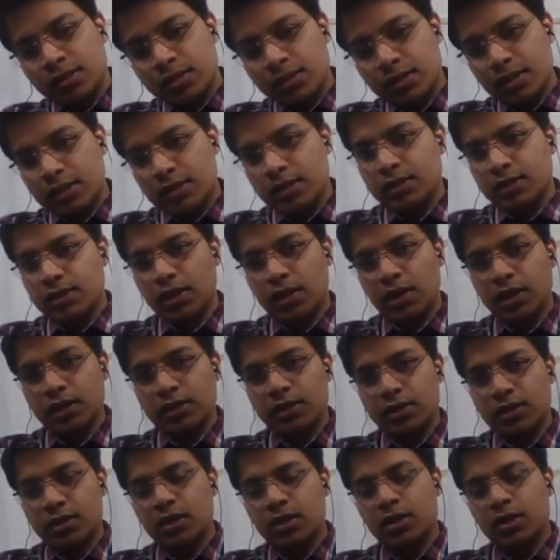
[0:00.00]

This is the list.